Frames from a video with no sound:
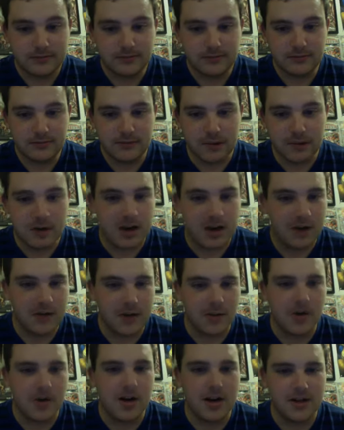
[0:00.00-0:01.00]
If
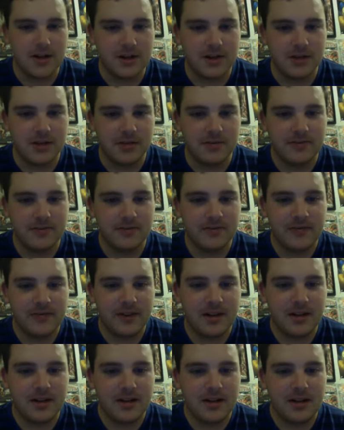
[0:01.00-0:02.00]
he wanted to.
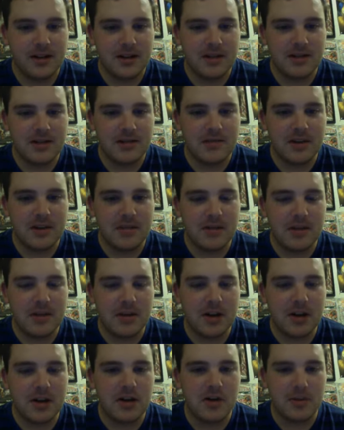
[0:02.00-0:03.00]
Same thing
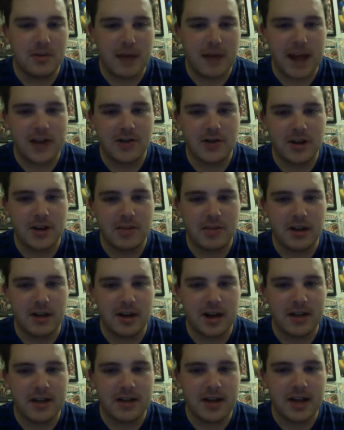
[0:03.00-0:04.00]
probably can go with Patrick,
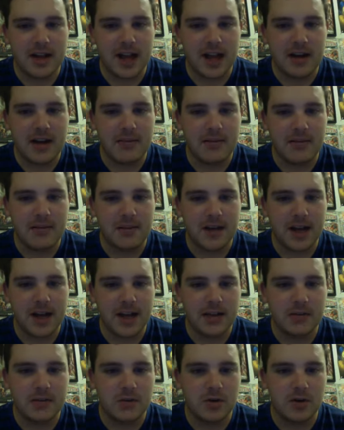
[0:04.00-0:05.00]
but I think Ed probably
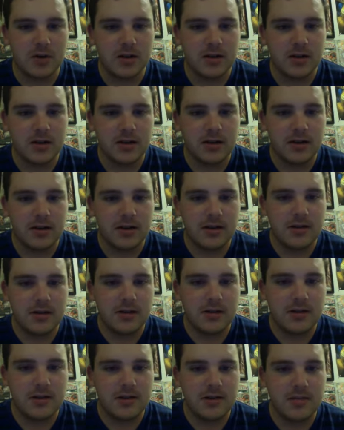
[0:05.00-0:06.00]
has more
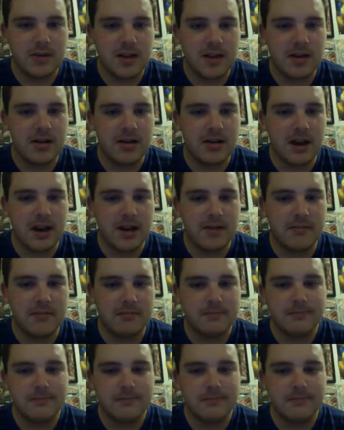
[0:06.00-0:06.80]
speed on him.